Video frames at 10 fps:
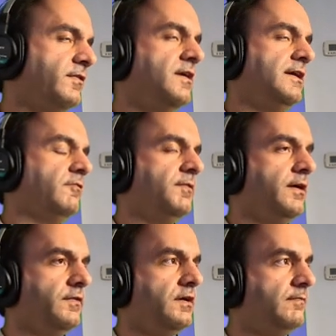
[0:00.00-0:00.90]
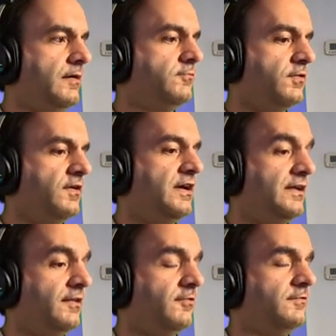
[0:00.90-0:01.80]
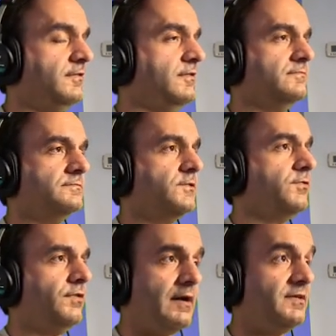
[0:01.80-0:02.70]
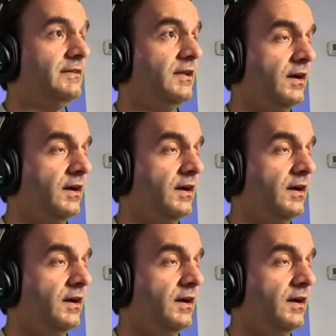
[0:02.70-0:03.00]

I'm not saying it's because of him, I'm just saying that's just crappy